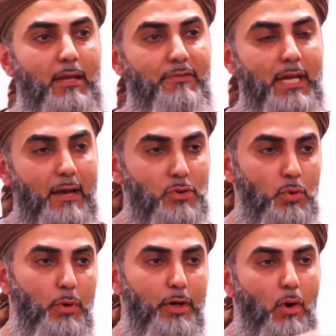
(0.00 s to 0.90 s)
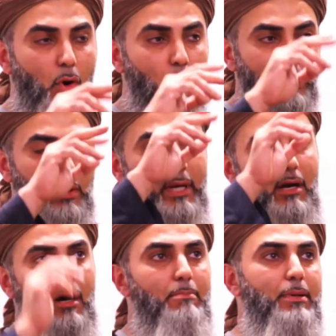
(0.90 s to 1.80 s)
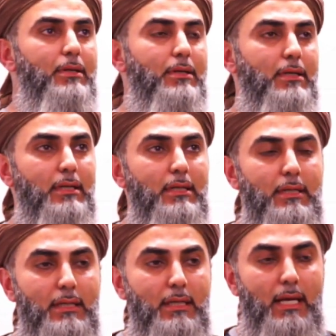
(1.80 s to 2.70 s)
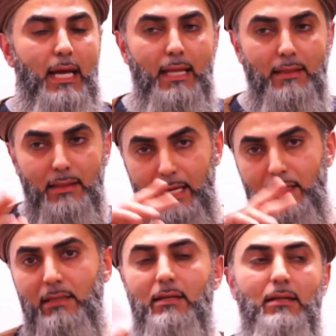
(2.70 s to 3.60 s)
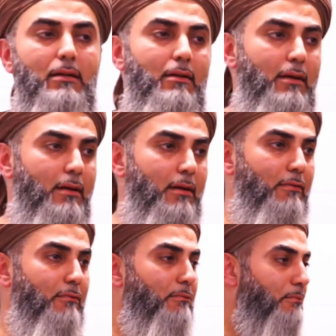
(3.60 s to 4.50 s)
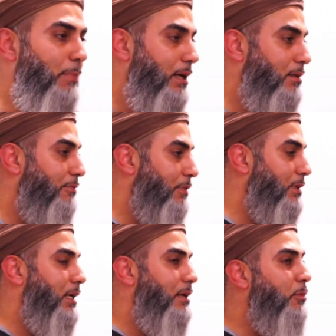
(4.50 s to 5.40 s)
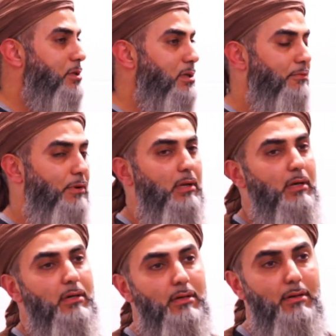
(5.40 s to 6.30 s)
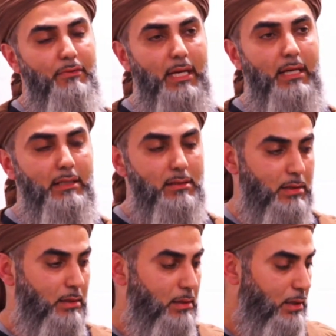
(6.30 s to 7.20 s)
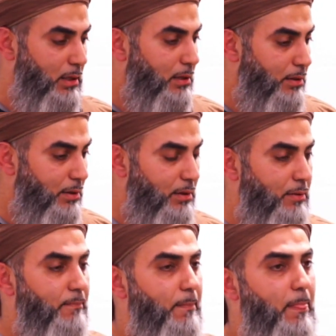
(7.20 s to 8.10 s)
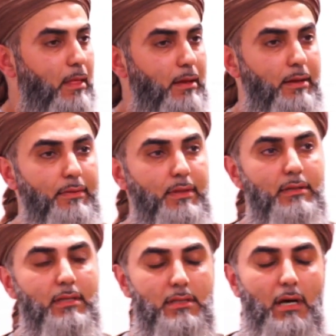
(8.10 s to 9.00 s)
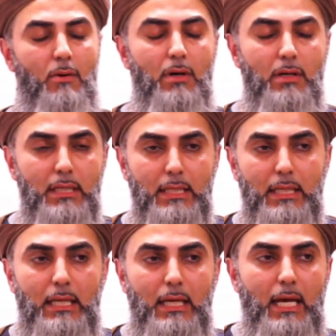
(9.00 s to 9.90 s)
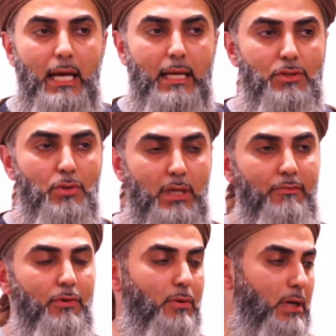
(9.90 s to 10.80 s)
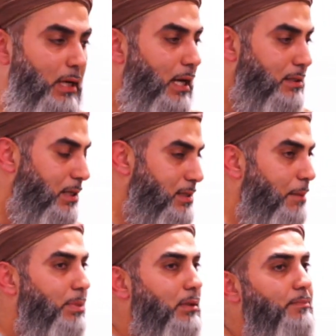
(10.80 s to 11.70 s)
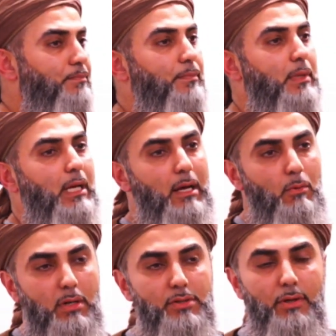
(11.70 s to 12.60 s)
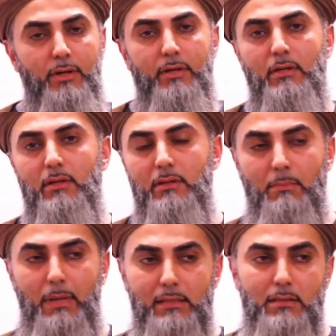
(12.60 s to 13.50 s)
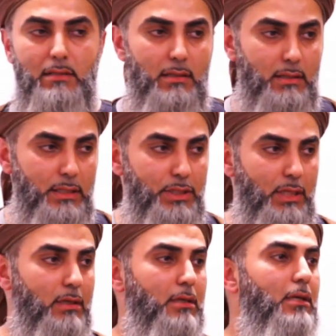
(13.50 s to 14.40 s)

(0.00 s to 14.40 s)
we have to work all the way up, and then by the fadl and mercy of Allah, we can enter the tower. And to give you a last example, I once heard the blessed teacher,